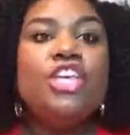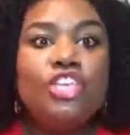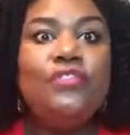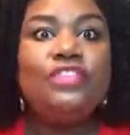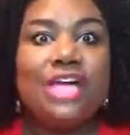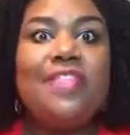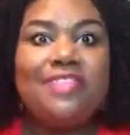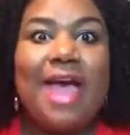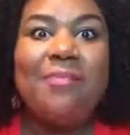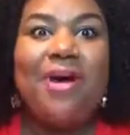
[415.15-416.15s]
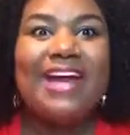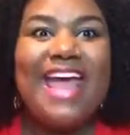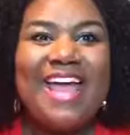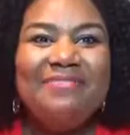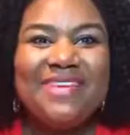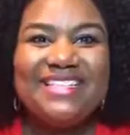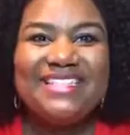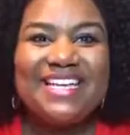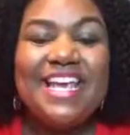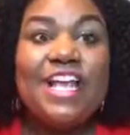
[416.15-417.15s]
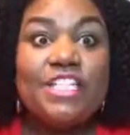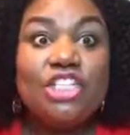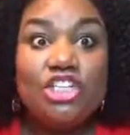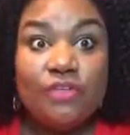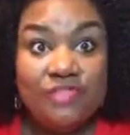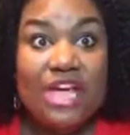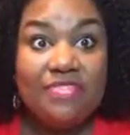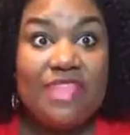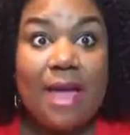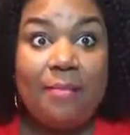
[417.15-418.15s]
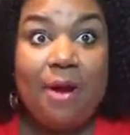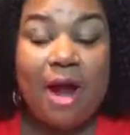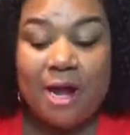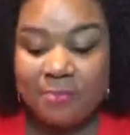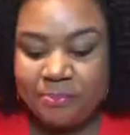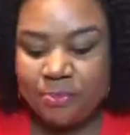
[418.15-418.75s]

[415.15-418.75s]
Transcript: You've done that part. Hey, Misty. So you've done that part.